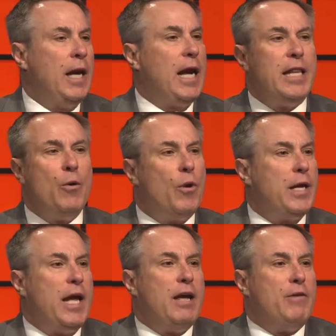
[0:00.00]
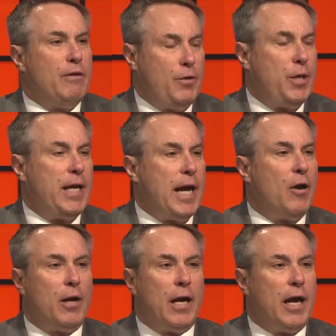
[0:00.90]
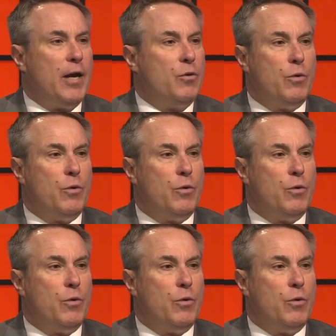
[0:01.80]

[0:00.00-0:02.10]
And they want to have everything outlined,